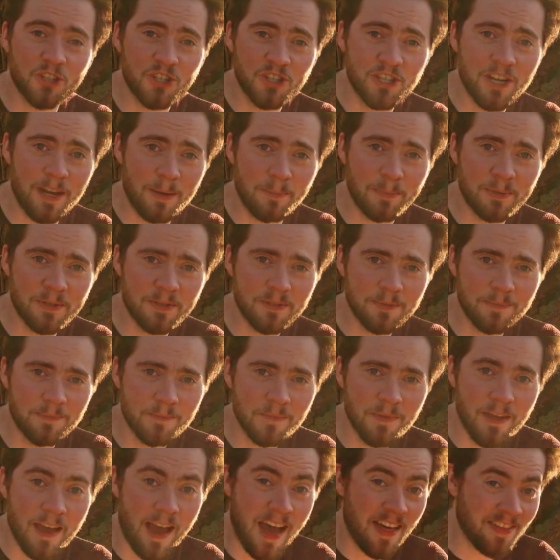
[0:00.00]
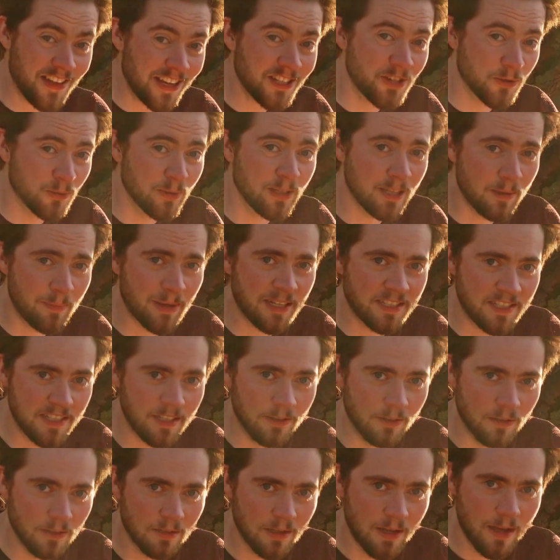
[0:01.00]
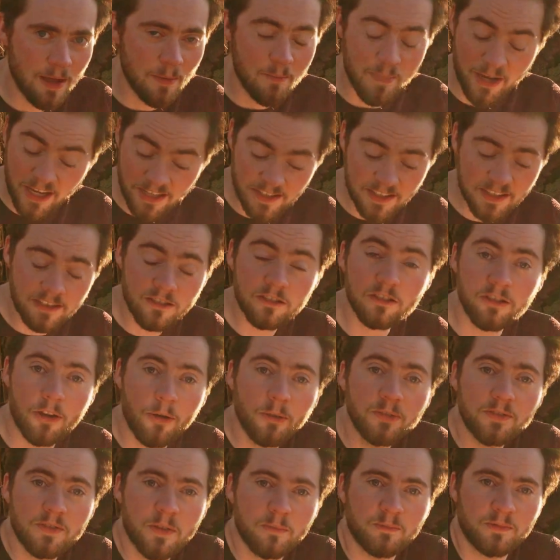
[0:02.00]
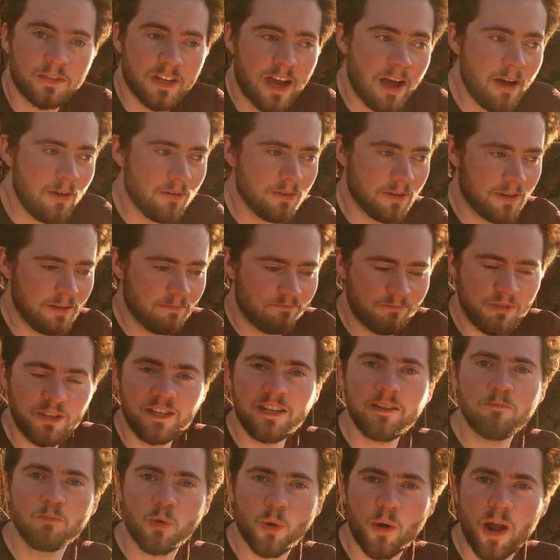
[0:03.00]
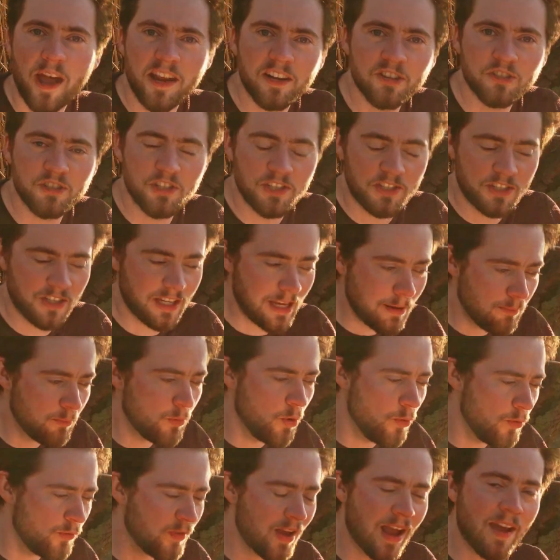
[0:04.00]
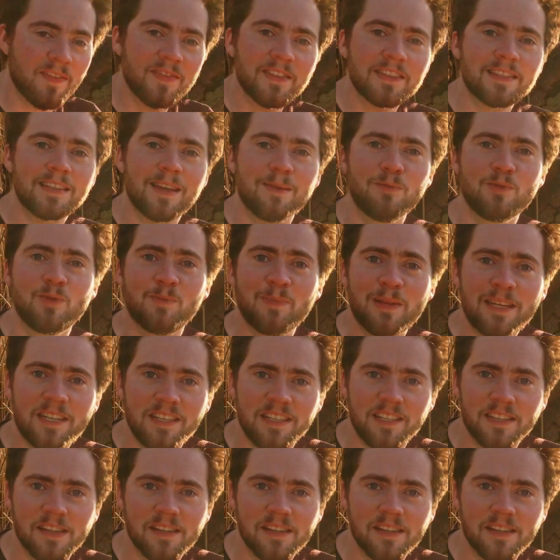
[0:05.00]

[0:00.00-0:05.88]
ships, and that's a really big deal, because it slows them down and you need more energy to keep moving at the same speed.